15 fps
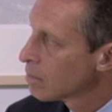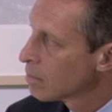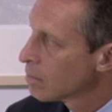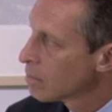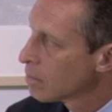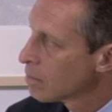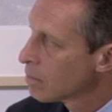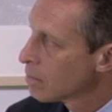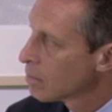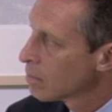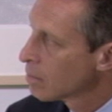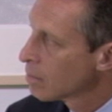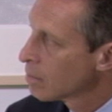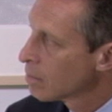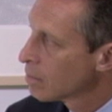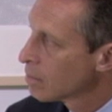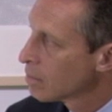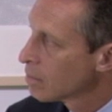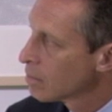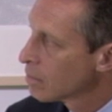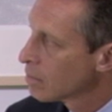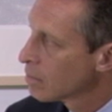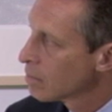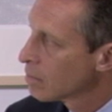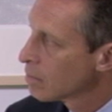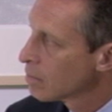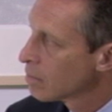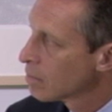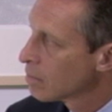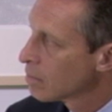
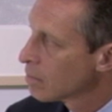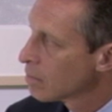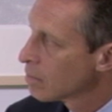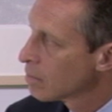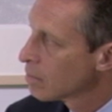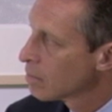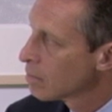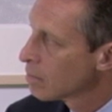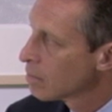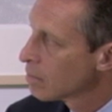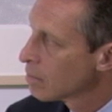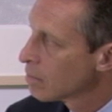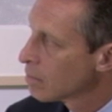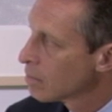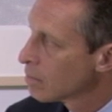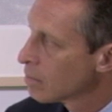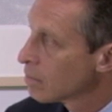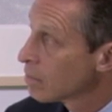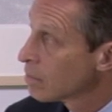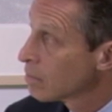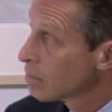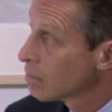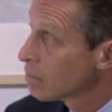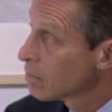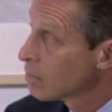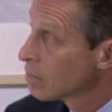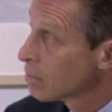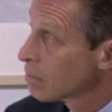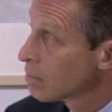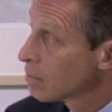
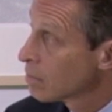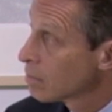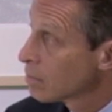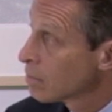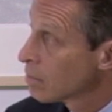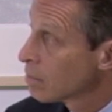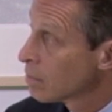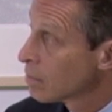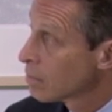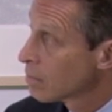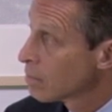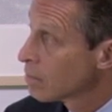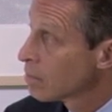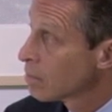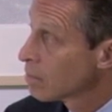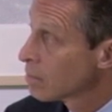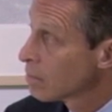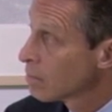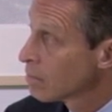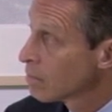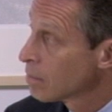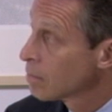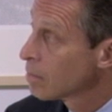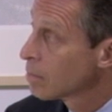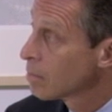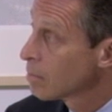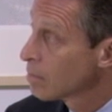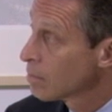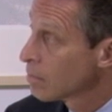No words are spoken by the person on screen.